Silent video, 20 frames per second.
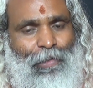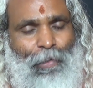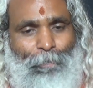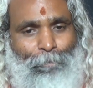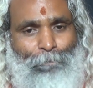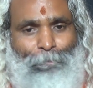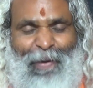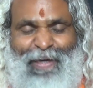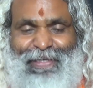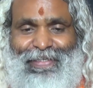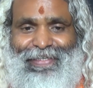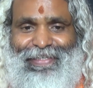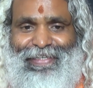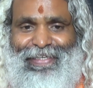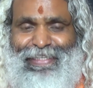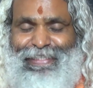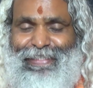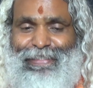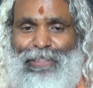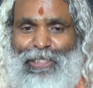But
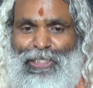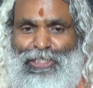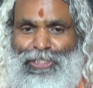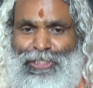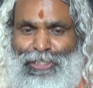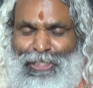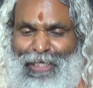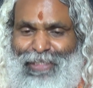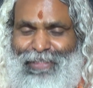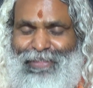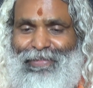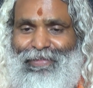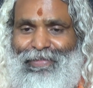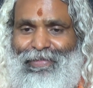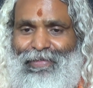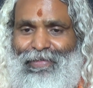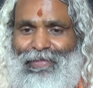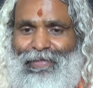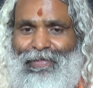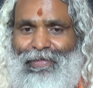it does not
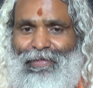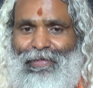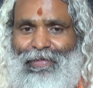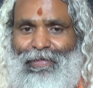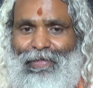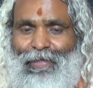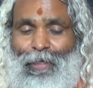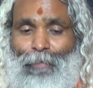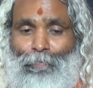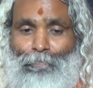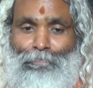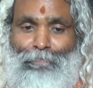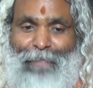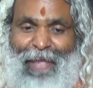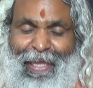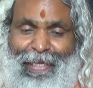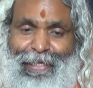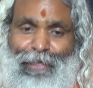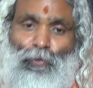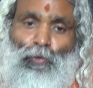
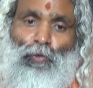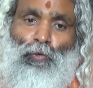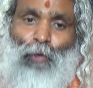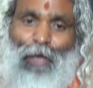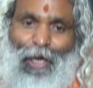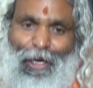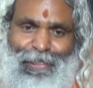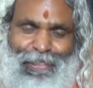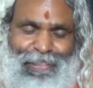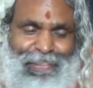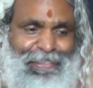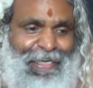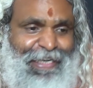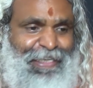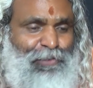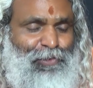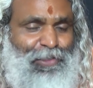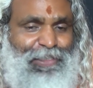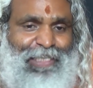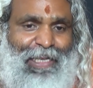make you to understand
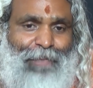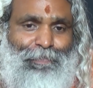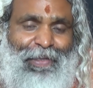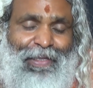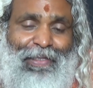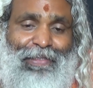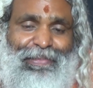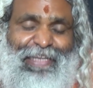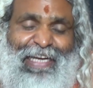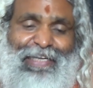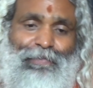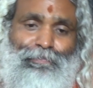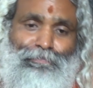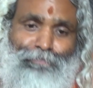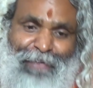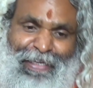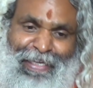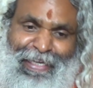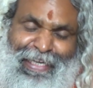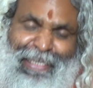yourself that
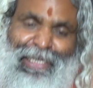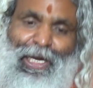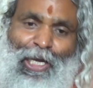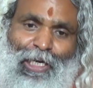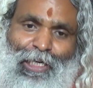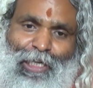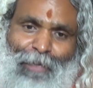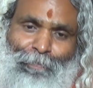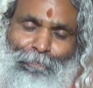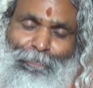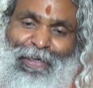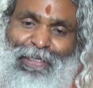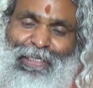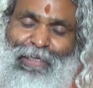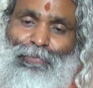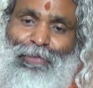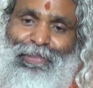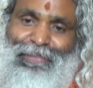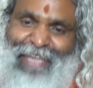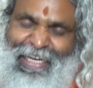being
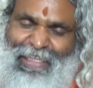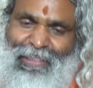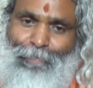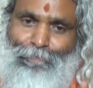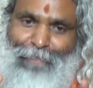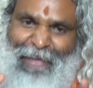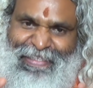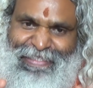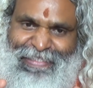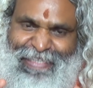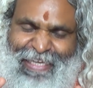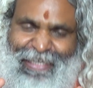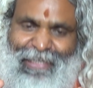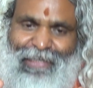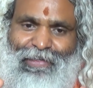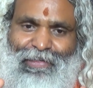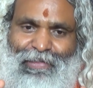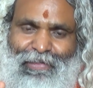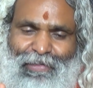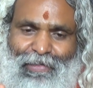uncomfortable, that the
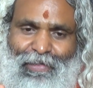basic